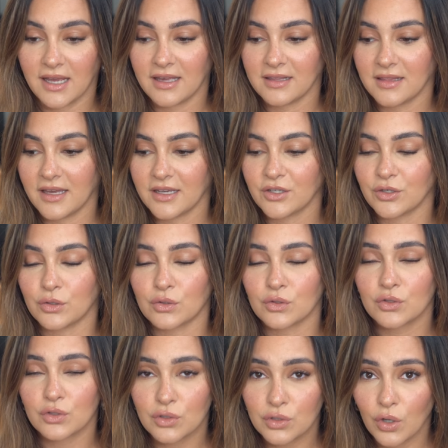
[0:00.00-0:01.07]
I like
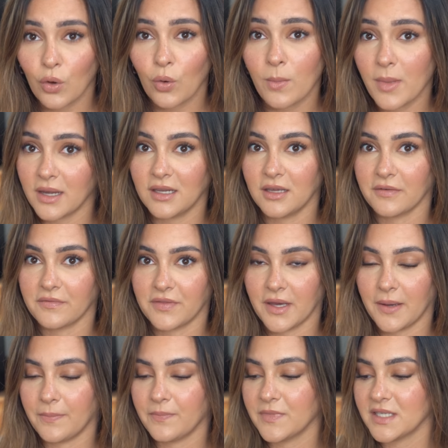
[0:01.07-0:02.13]
so many of
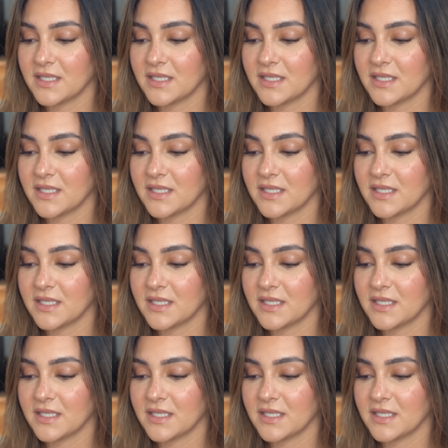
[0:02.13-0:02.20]
them.